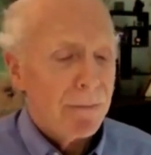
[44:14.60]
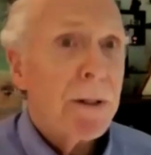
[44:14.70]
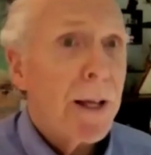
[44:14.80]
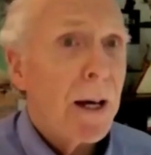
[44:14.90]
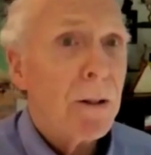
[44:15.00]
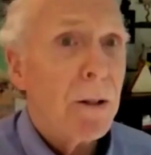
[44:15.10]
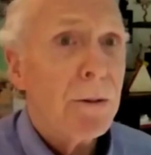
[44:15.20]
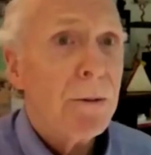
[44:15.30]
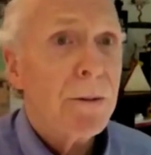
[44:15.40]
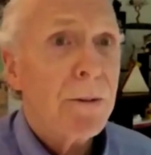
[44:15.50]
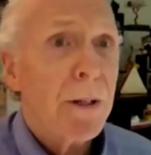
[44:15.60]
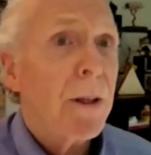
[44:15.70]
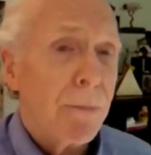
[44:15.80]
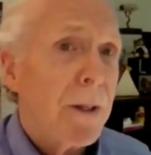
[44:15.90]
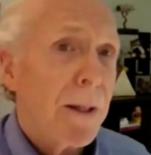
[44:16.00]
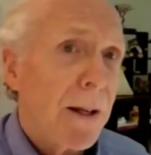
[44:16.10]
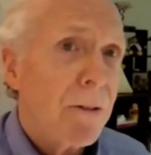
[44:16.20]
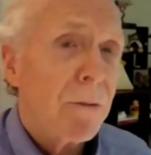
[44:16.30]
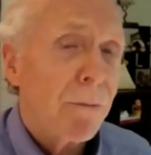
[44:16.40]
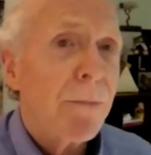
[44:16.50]
that people can download. I mean,
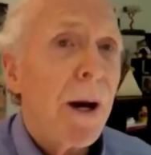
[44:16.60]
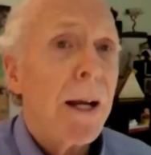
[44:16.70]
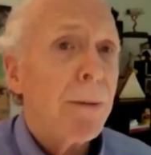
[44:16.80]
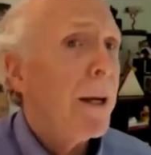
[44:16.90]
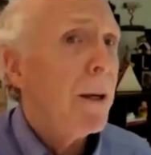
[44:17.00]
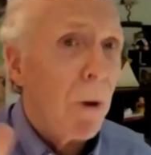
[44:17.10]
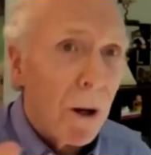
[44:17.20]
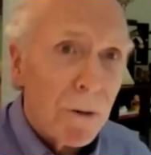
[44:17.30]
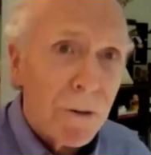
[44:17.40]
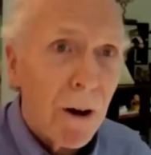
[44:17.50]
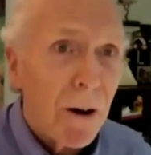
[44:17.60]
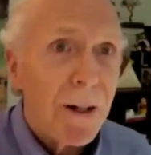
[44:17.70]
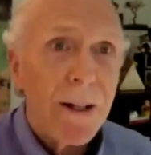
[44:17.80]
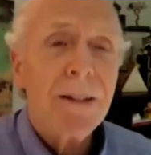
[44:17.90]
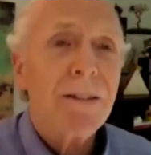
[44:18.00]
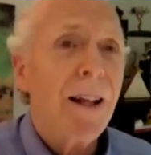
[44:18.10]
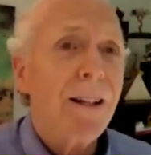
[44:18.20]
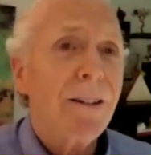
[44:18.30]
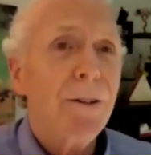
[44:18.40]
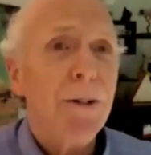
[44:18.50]
it's behind a paywall. Sorry,
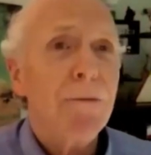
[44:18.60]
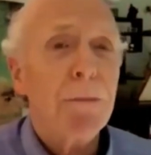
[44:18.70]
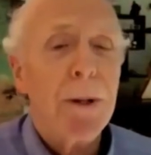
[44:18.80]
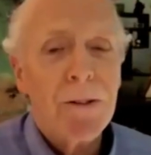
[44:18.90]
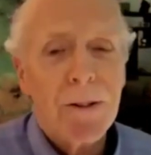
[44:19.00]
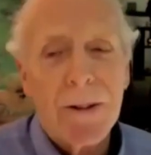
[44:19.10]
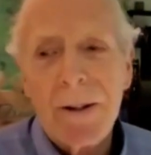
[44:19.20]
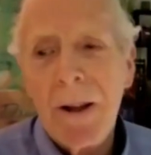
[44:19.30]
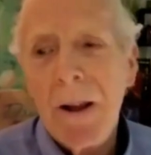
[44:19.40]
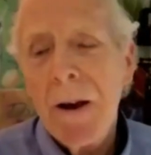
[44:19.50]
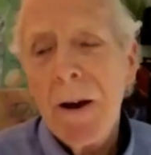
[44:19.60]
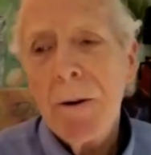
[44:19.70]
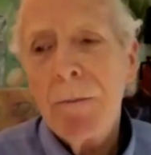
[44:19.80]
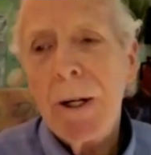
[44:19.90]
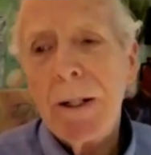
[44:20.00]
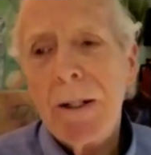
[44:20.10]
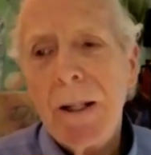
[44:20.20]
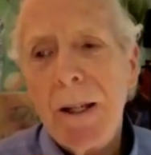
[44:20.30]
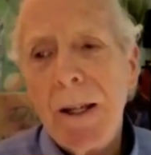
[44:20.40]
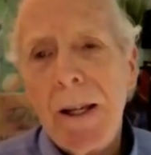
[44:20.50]
a lot of good information there.
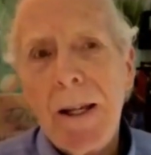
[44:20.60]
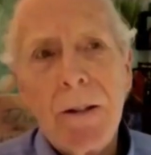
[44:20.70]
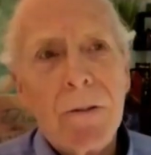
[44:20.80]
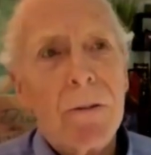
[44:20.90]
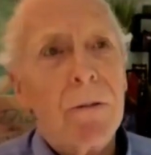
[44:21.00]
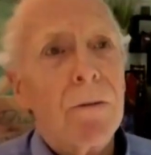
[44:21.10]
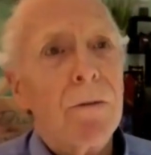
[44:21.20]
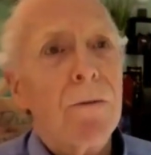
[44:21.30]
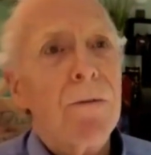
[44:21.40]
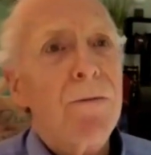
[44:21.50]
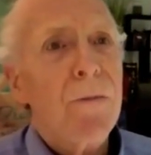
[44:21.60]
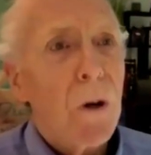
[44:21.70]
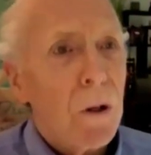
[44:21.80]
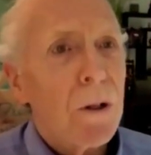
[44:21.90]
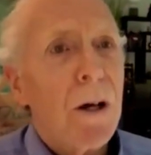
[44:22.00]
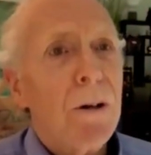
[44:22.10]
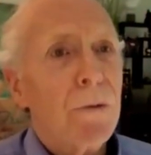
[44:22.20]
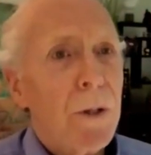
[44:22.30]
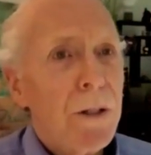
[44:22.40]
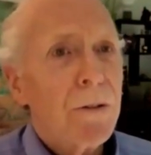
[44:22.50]
But it's
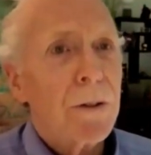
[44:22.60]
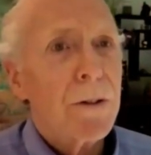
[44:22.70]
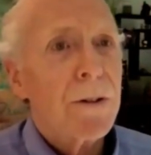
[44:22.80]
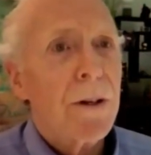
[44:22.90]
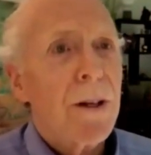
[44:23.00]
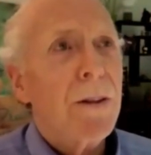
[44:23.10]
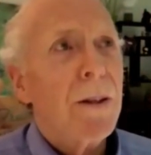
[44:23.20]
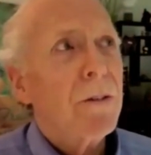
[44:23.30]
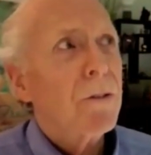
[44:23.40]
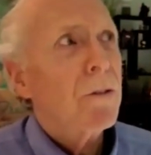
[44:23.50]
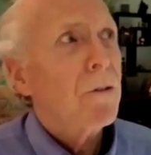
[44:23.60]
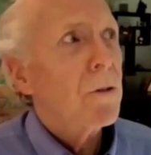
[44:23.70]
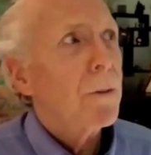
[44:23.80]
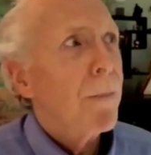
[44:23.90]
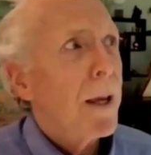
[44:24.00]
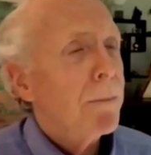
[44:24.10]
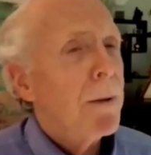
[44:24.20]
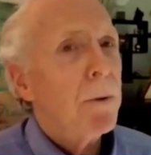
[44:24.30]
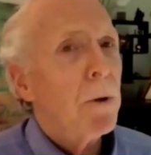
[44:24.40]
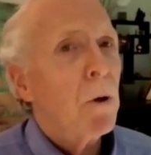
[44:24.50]
full of research that should
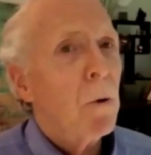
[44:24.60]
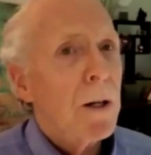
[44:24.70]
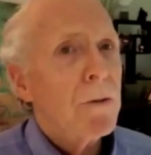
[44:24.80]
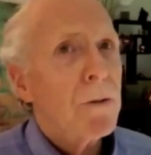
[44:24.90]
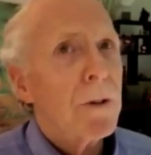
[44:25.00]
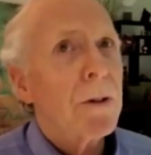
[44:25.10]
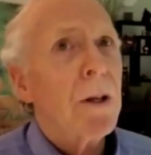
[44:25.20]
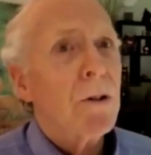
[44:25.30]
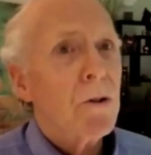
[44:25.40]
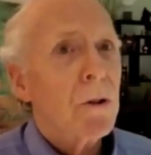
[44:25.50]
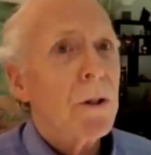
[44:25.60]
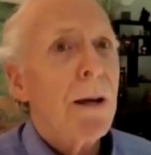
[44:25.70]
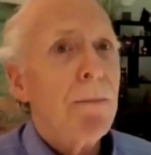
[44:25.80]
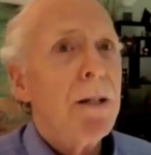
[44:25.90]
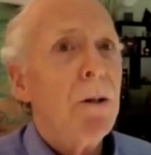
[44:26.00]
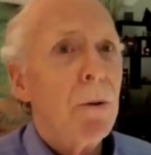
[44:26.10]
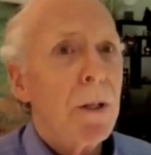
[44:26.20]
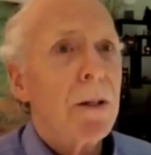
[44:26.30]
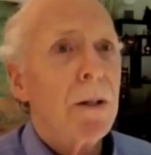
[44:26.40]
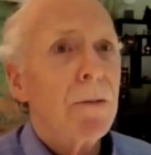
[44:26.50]
make people question, should I
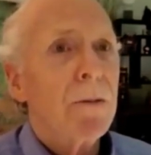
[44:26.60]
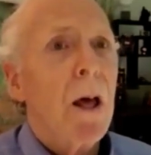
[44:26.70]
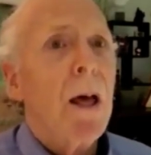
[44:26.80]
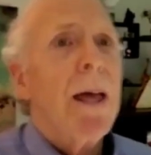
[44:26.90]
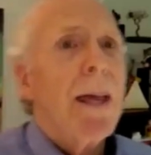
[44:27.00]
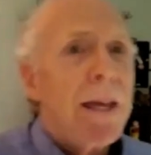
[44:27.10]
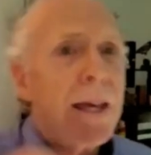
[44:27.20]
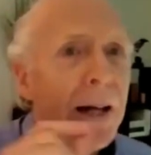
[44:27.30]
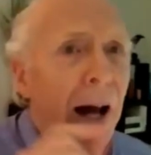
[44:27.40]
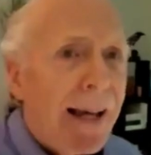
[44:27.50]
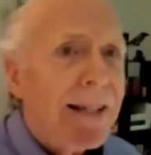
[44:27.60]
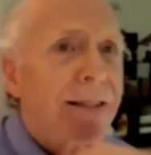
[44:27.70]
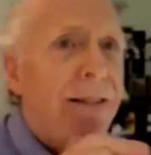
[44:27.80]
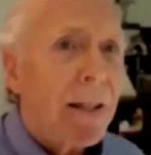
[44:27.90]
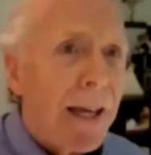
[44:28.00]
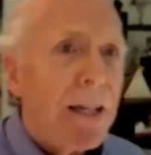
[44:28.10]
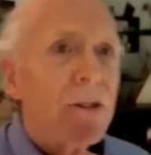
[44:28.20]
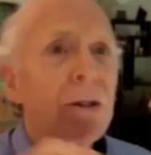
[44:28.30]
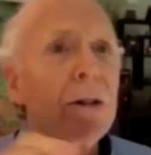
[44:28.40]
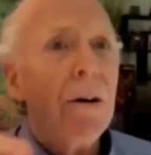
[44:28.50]
be doing this in
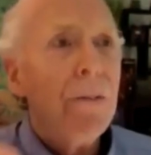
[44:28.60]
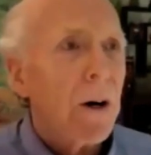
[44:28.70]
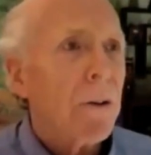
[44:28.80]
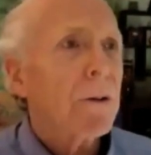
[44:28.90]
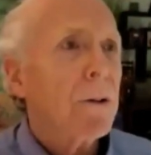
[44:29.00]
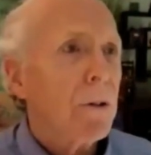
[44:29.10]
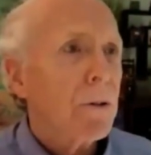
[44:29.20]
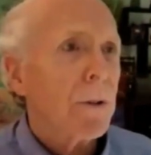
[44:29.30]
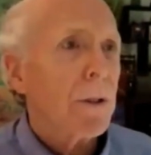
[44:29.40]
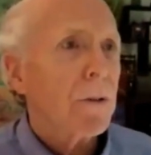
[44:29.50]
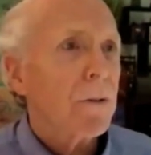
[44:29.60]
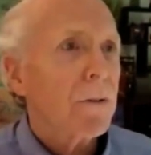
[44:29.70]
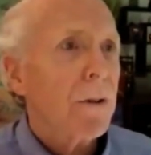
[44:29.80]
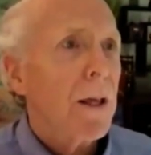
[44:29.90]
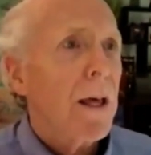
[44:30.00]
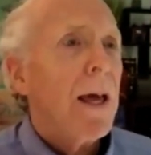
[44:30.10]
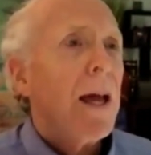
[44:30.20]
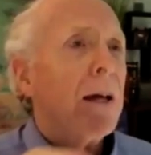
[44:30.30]
isolation of other nutrients,